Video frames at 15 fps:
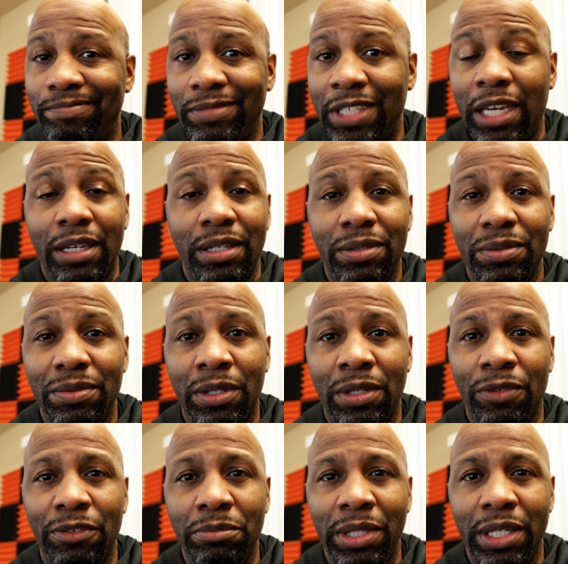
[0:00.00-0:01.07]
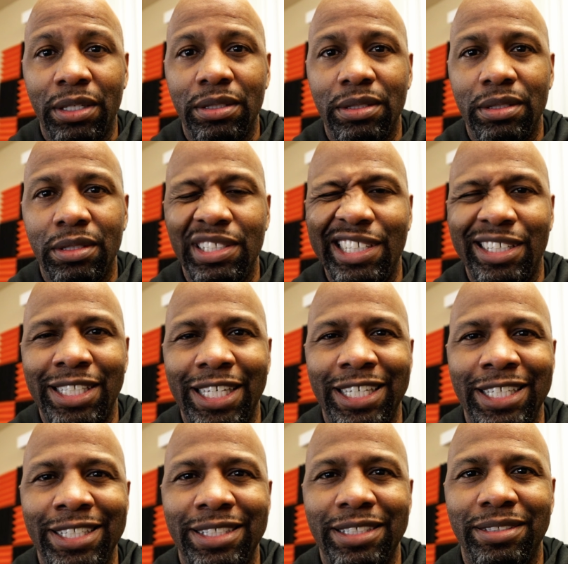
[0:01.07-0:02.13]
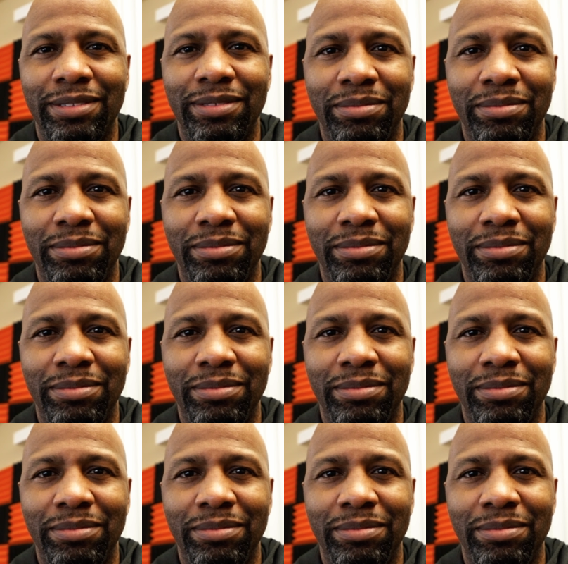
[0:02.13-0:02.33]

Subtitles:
Yeah, we'll go from there. Y'all take it easy.